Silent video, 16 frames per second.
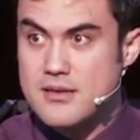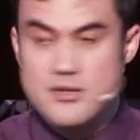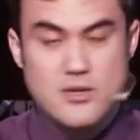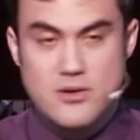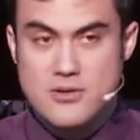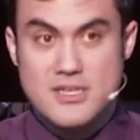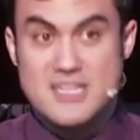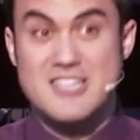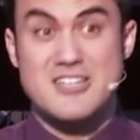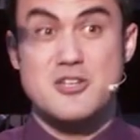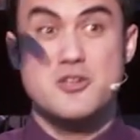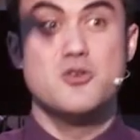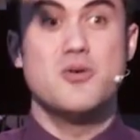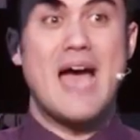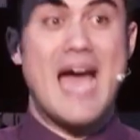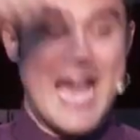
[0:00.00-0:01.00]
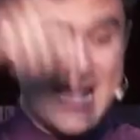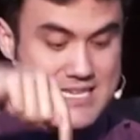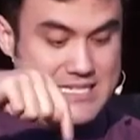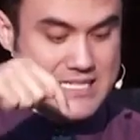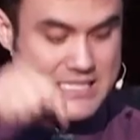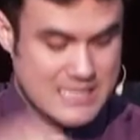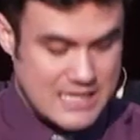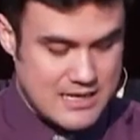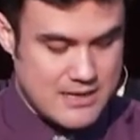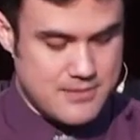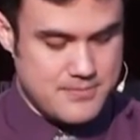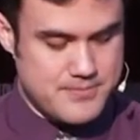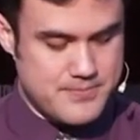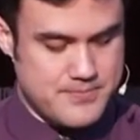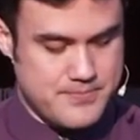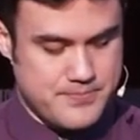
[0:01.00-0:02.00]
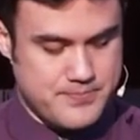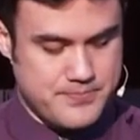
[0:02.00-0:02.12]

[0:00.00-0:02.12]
No, the new has come.